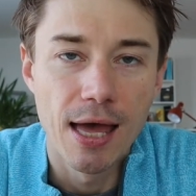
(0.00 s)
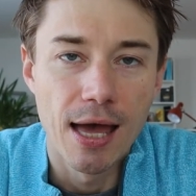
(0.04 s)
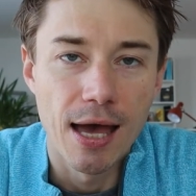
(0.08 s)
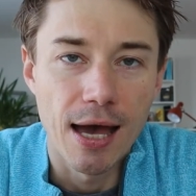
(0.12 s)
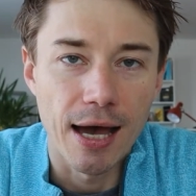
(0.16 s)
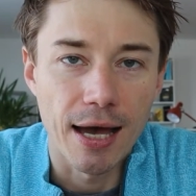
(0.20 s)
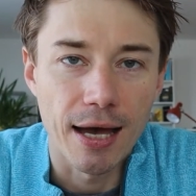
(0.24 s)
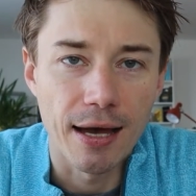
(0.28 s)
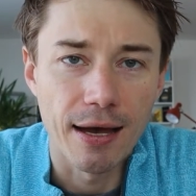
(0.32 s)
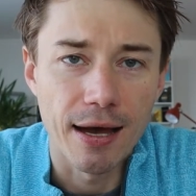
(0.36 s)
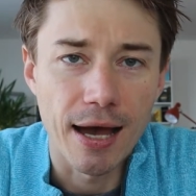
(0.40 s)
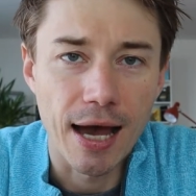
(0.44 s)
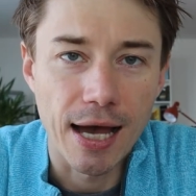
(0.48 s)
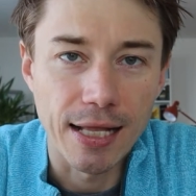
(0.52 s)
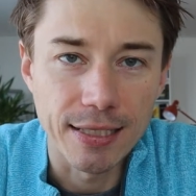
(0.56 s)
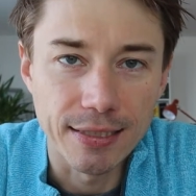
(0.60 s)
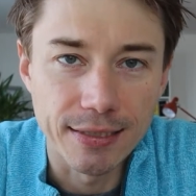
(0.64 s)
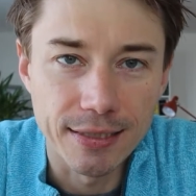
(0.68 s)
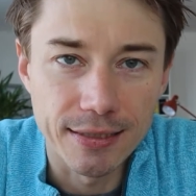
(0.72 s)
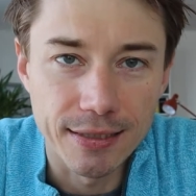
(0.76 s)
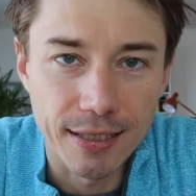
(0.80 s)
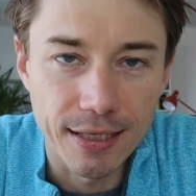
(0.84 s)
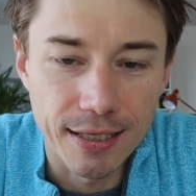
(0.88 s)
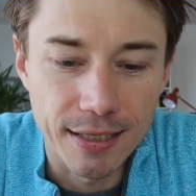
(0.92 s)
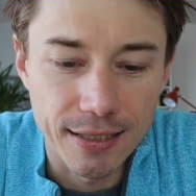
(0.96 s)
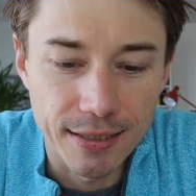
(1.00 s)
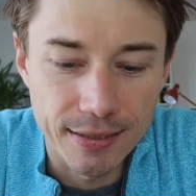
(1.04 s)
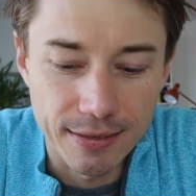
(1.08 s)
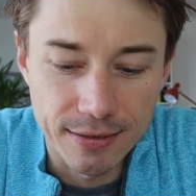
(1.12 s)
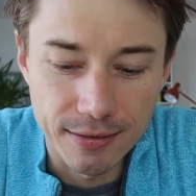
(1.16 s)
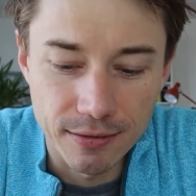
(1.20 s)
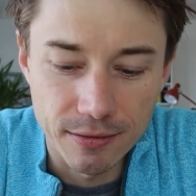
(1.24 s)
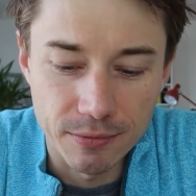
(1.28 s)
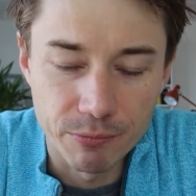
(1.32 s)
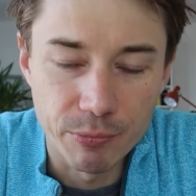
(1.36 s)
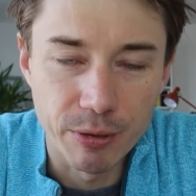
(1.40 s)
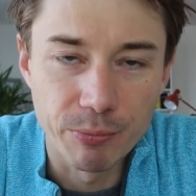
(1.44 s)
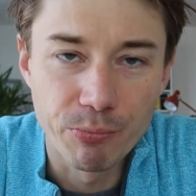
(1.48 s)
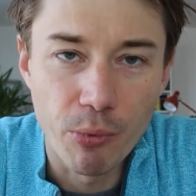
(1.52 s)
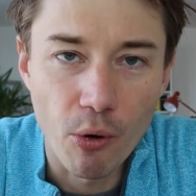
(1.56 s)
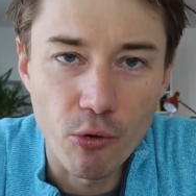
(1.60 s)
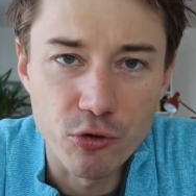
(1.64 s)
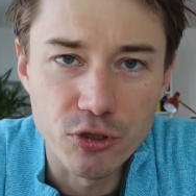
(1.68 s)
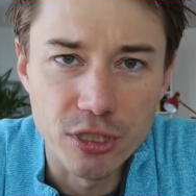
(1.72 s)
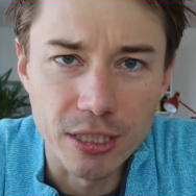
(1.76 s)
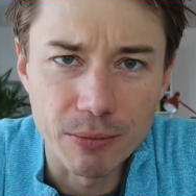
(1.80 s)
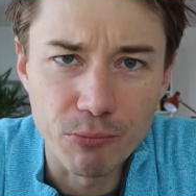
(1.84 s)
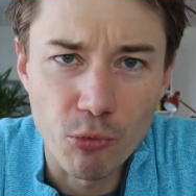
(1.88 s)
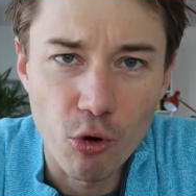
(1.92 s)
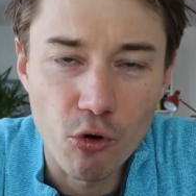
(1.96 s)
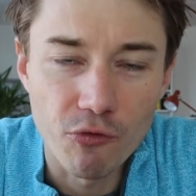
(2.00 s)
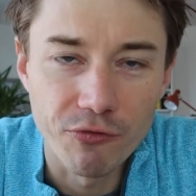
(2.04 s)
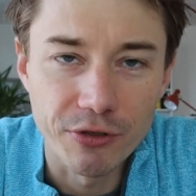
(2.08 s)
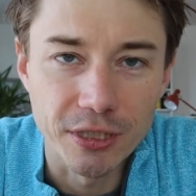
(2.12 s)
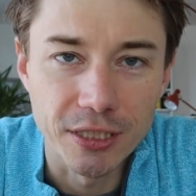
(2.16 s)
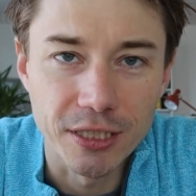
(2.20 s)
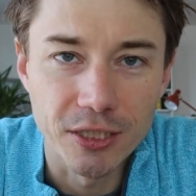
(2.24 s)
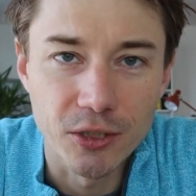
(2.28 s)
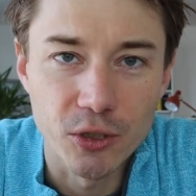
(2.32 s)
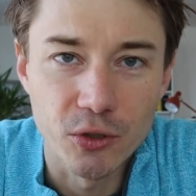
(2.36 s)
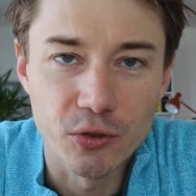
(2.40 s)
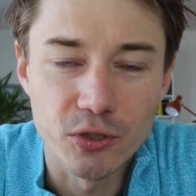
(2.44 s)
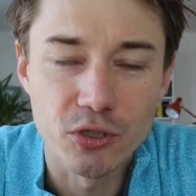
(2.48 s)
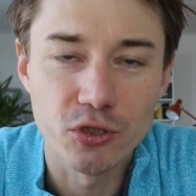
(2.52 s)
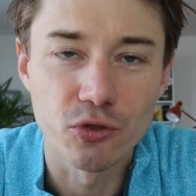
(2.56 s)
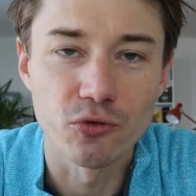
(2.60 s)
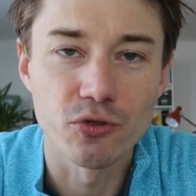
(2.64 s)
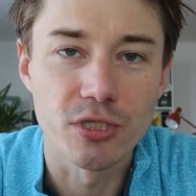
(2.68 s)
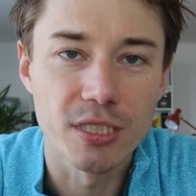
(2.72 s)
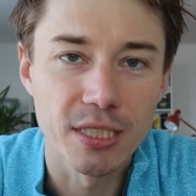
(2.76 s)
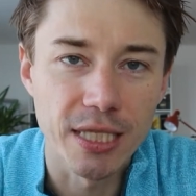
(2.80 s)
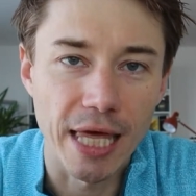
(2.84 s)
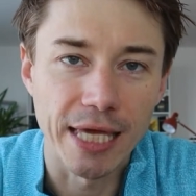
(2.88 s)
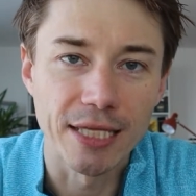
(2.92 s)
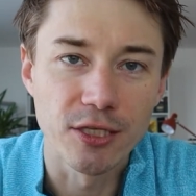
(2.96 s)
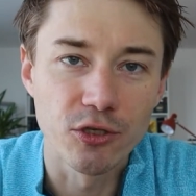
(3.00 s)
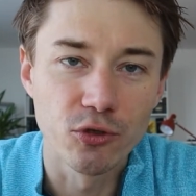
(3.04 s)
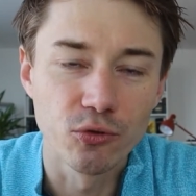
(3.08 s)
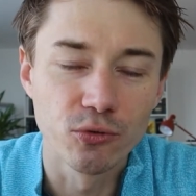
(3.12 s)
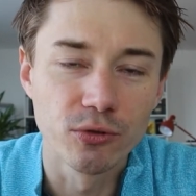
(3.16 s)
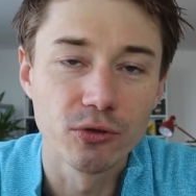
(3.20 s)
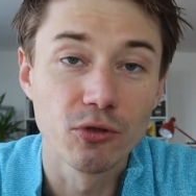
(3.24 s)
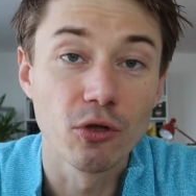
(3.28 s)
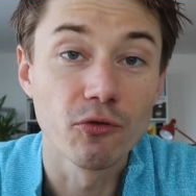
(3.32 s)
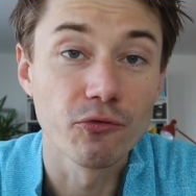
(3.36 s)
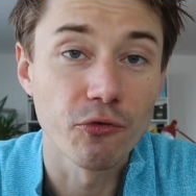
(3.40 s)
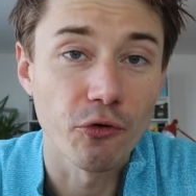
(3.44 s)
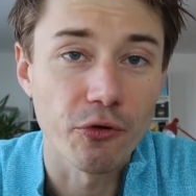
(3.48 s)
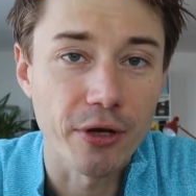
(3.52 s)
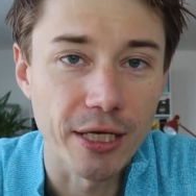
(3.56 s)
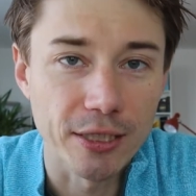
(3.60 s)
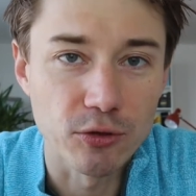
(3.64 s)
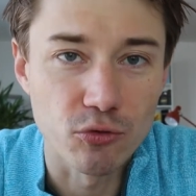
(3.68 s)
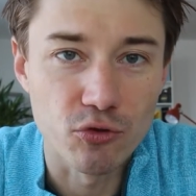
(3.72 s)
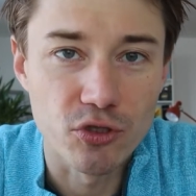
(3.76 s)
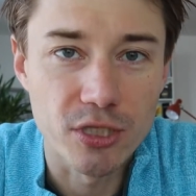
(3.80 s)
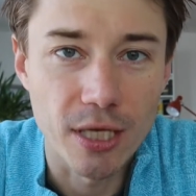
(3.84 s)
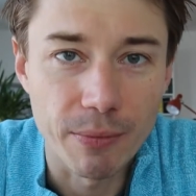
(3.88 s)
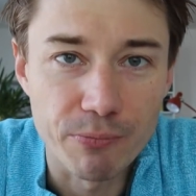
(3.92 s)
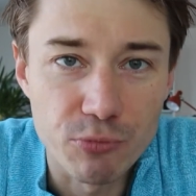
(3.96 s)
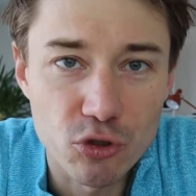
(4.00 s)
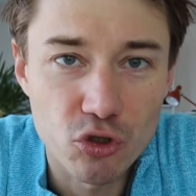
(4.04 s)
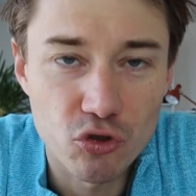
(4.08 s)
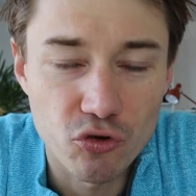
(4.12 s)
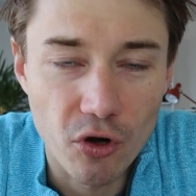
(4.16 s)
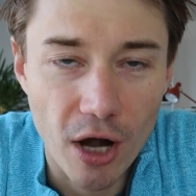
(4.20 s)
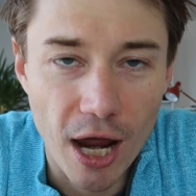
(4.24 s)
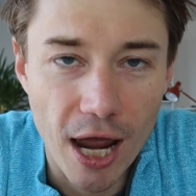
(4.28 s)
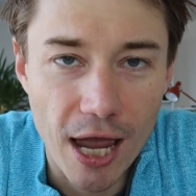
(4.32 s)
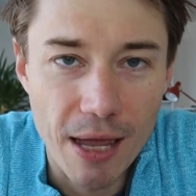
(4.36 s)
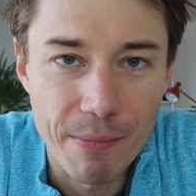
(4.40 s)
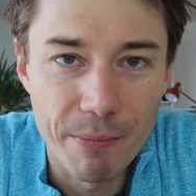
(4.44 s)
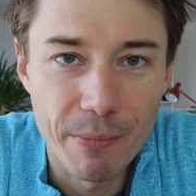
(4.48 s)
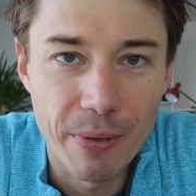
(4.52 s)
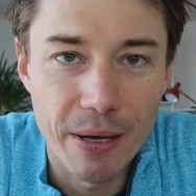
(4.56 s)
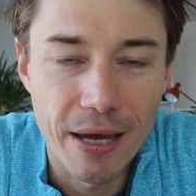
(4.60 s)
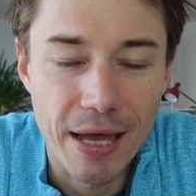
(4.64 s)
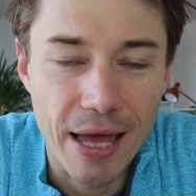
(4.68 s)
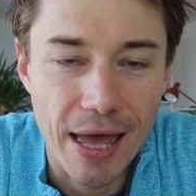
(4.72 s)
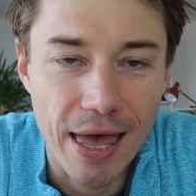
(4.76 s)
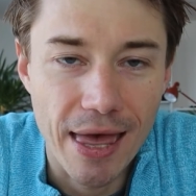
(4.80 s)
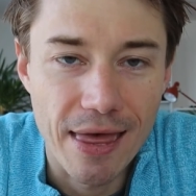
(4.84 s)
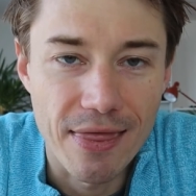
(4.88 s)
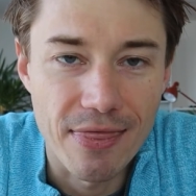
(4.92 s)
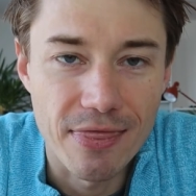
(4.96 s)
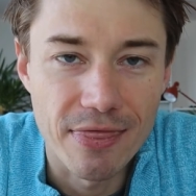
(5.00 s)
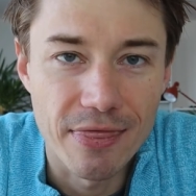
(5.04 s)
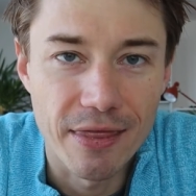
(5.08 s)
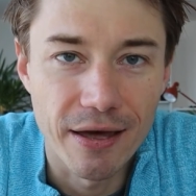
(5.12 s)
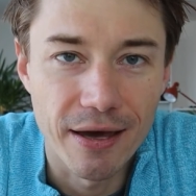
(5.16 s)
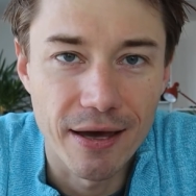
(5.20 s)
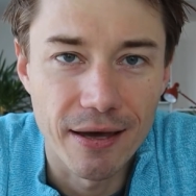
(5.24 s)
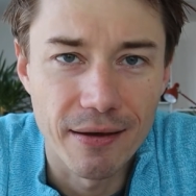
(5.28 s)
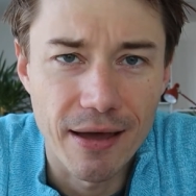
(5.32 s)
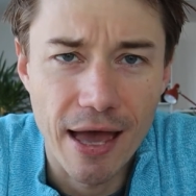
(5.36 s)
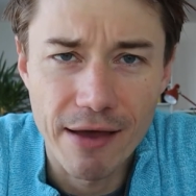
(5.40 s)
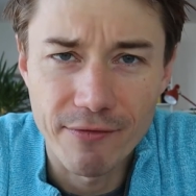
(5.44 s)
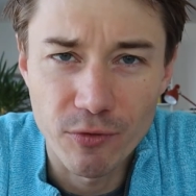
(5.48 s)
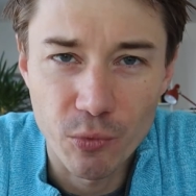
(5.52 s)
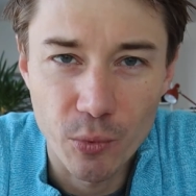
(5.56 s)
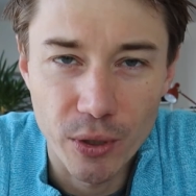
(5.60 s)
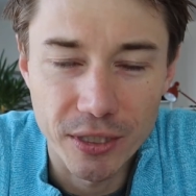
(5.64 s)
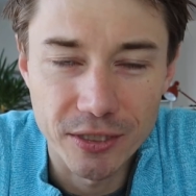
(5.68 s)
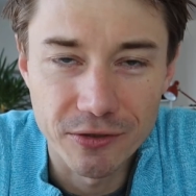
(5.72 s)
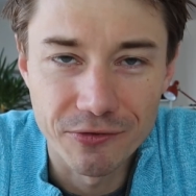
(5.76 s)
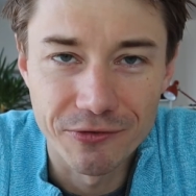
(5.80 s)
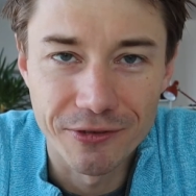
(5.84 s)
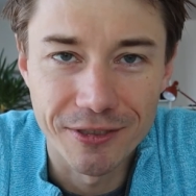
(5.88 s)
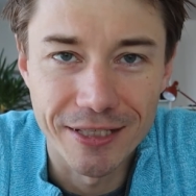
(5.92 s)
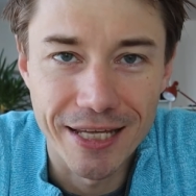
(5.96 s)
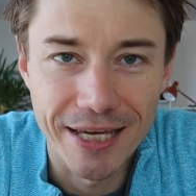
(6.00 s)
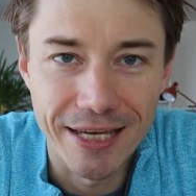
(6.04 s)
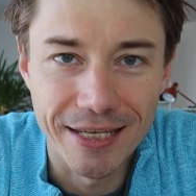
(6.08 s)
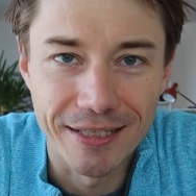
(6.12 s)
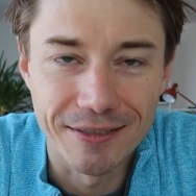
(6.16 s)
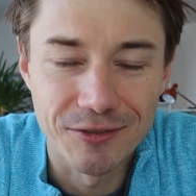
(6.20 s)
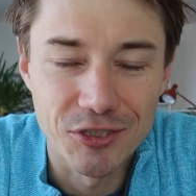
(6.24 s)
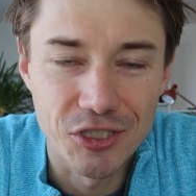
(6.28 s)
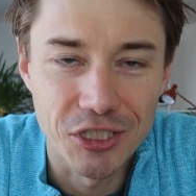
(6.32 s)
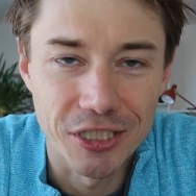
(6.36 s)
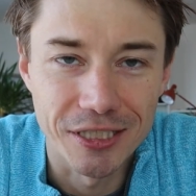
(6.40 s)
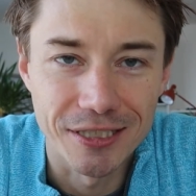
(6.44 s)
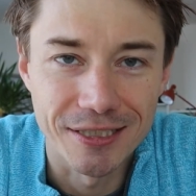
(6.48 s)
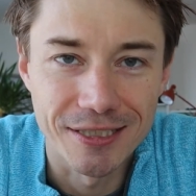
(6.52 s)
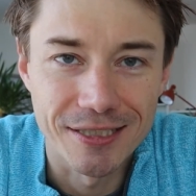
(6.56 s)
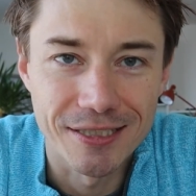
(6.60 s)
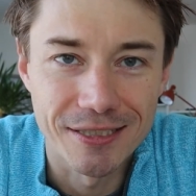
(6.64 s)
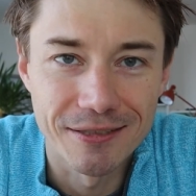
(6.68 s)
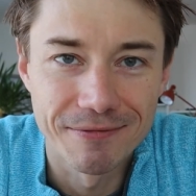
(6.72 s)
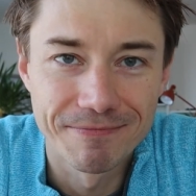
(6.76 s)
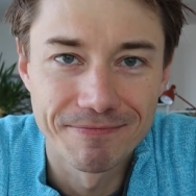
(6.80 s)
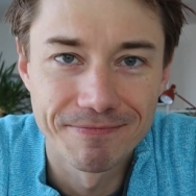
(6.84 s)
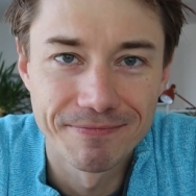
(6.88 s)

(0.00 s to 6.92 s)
I'll be posting more videos, so stay tuned. Don't forget to subscribe, and have a wonderful day. Cheers.